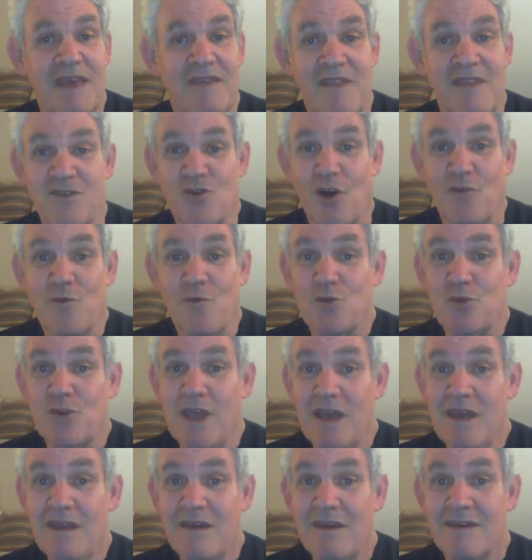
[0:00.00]
That's all for
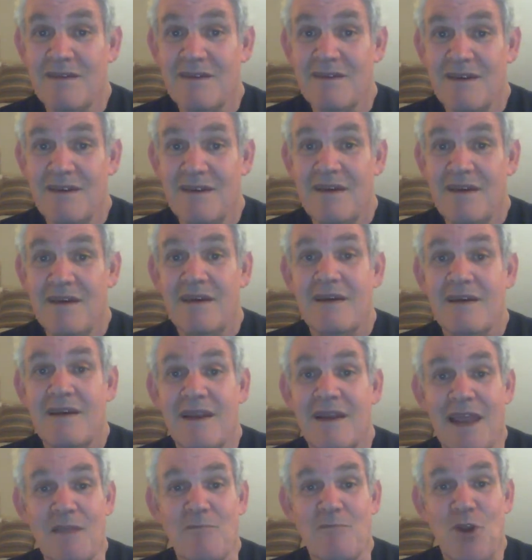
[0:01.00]
today.
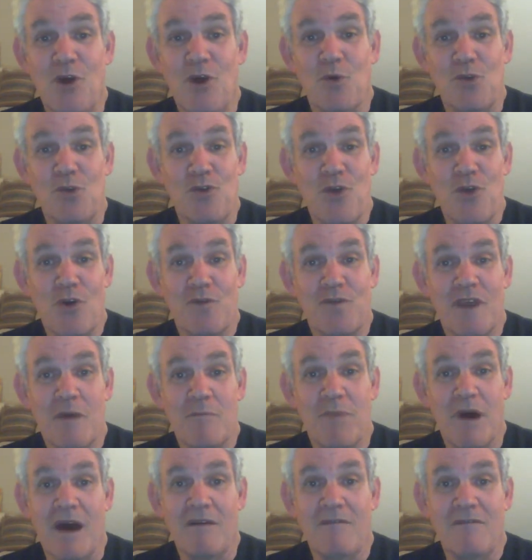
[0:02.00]
Let me know what you think of the
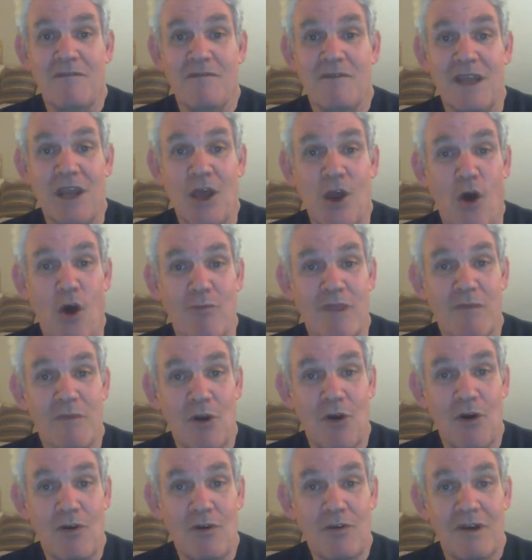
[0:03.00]
above in a comment
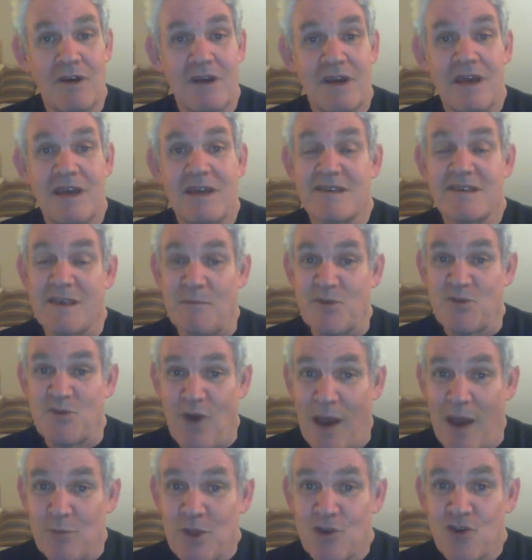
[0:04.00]
below.
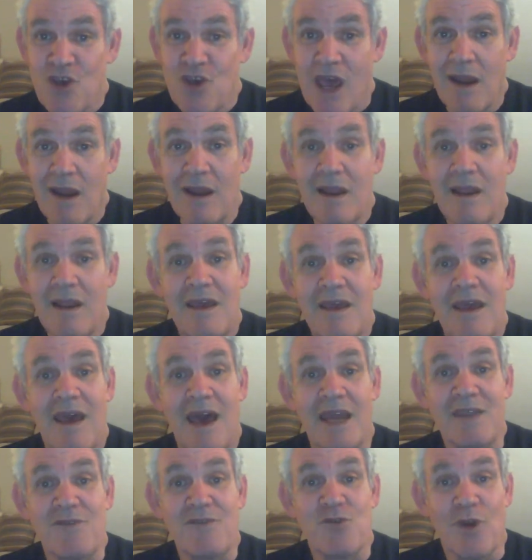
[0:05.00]
Subscribe to the channel.
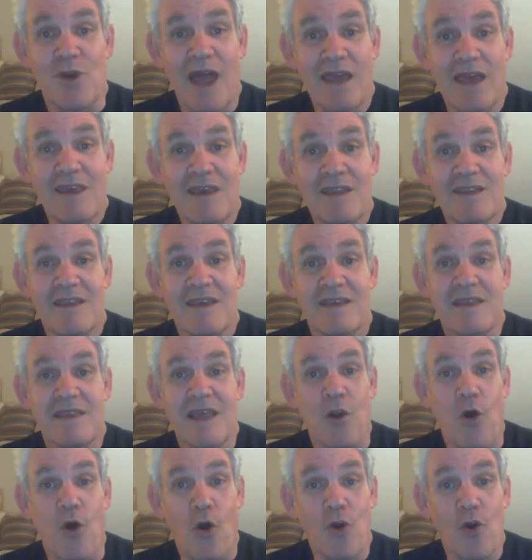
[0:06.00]
And if you like it,
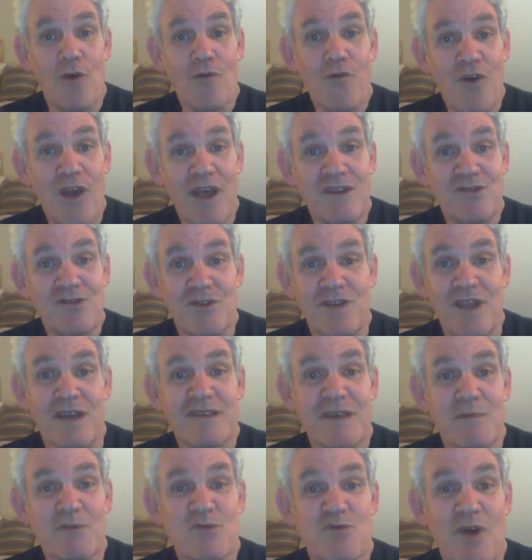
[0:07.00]
tell all your friends so they're
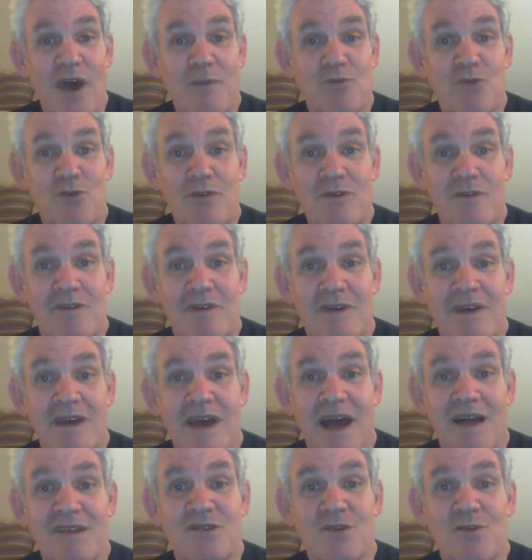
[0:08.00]
subscribed too.
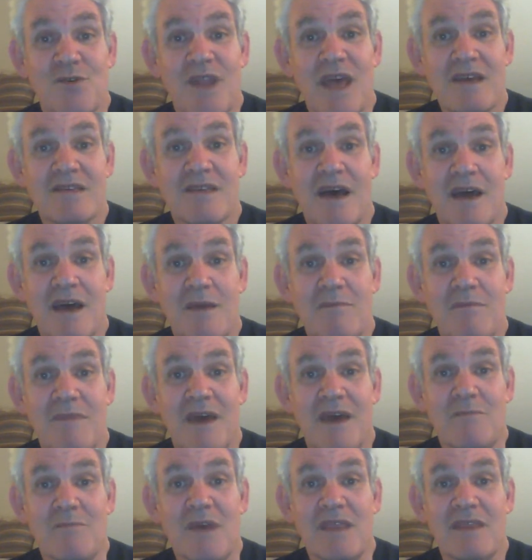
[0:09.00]
I'll see you next time. In
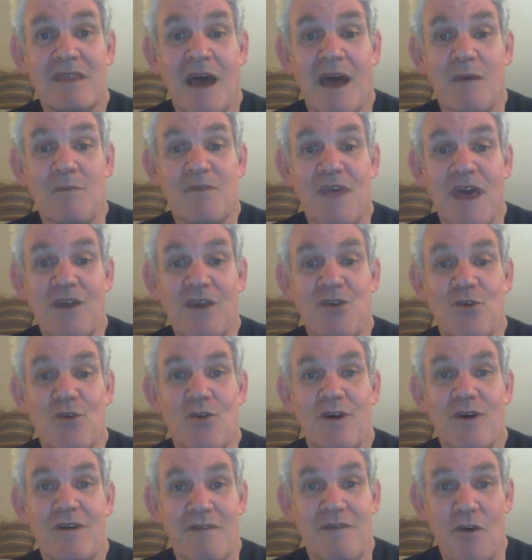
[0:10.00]
the meantime, thank
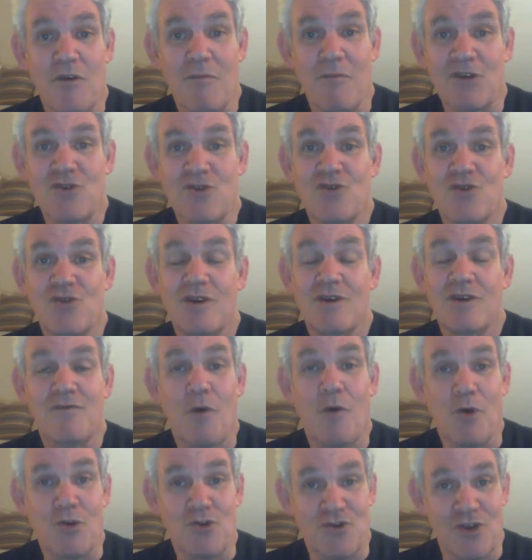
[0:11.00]
you very much
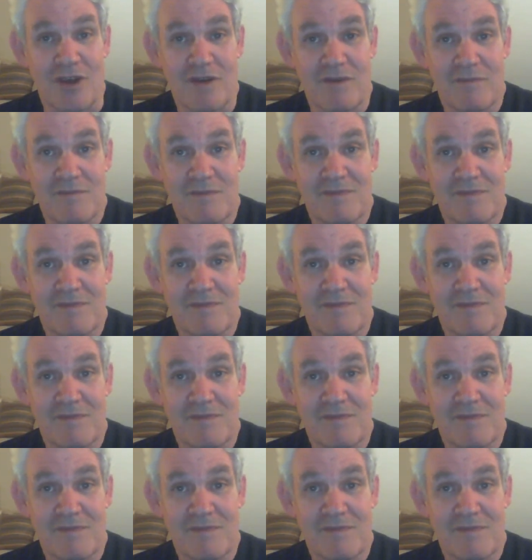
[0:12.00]
for watching.